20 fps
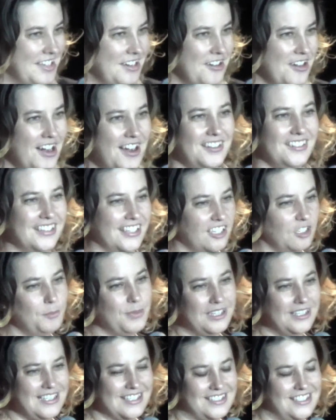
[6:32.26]
Or got Little
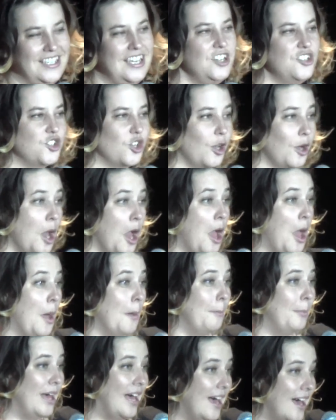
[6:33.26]
Billy's teacher,
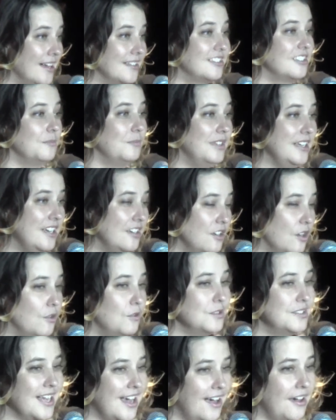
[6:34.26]
possibly
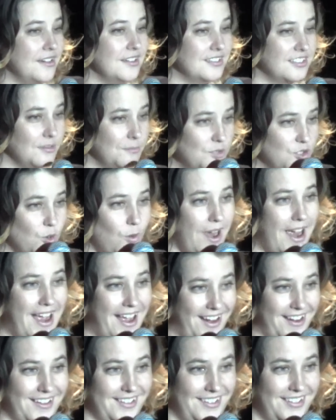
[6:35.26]
knows how to
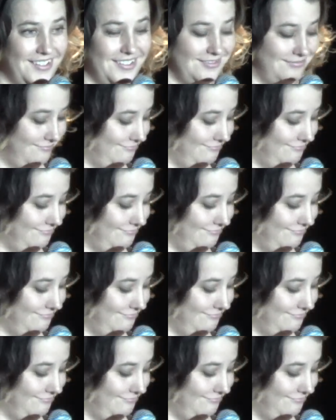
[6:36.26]
subtract.